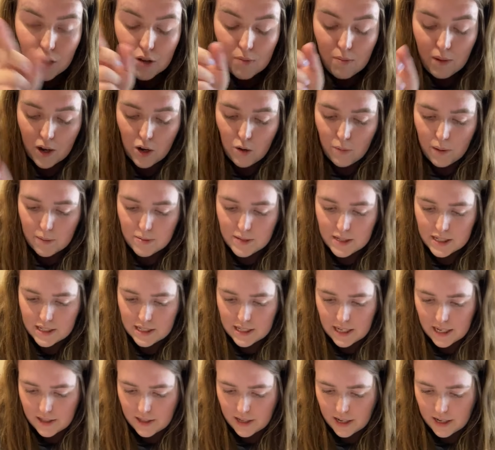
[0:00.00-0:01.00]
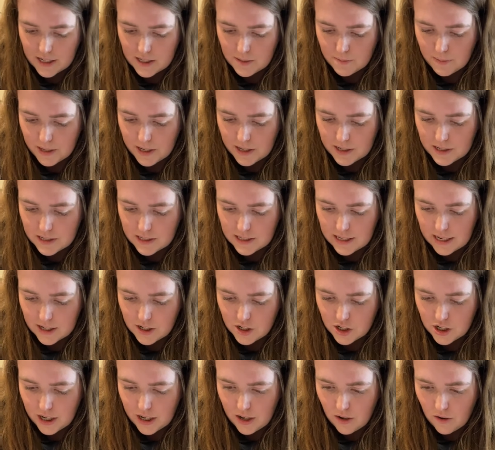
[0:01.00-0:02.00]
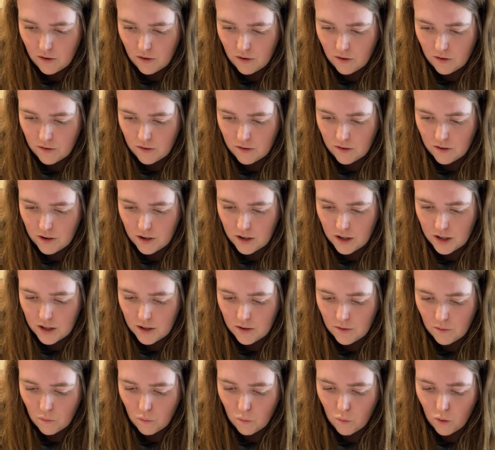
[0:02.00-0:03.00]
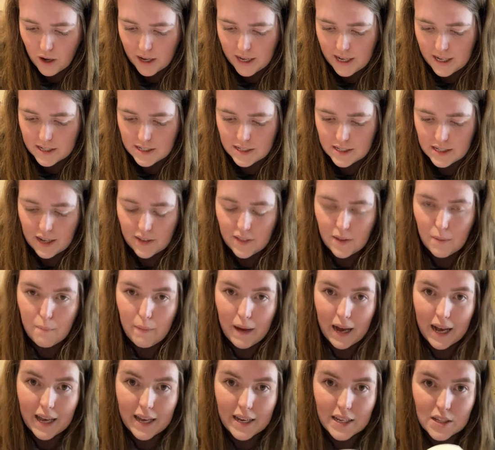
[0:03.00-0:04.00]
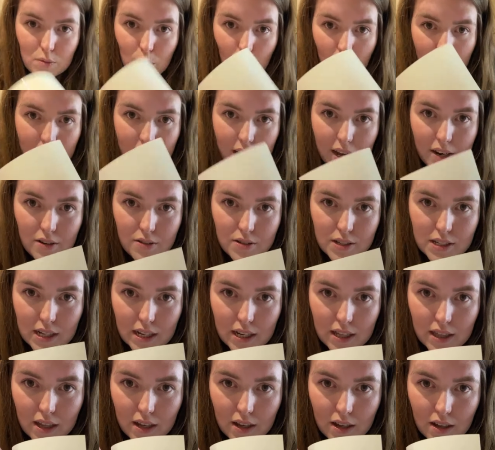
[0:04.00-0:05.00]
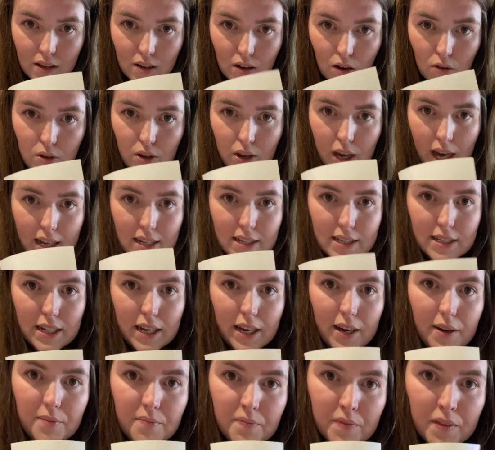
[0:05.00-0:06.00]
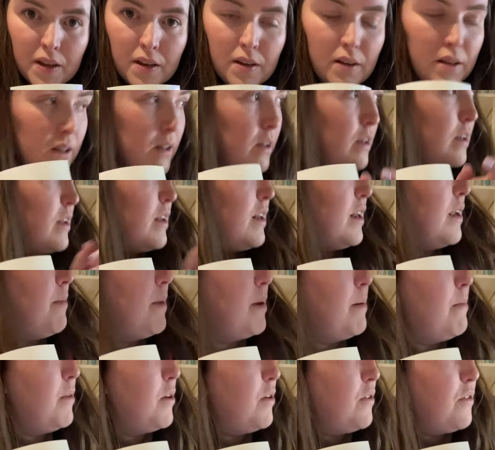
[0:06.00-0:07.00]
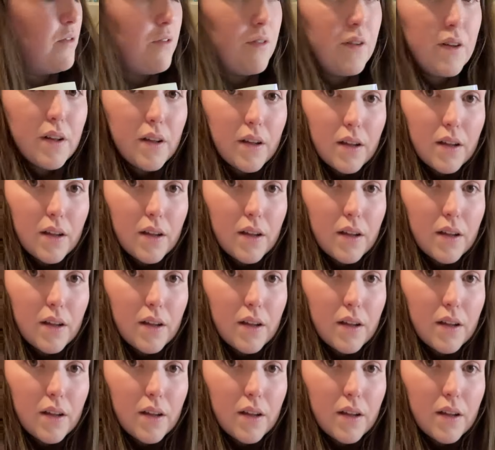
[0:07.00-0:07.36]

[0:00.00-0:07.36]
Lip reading: You might not be able to see this because it's actually on white and the backing's white. Can you see the, oh, you can see it. Let me move.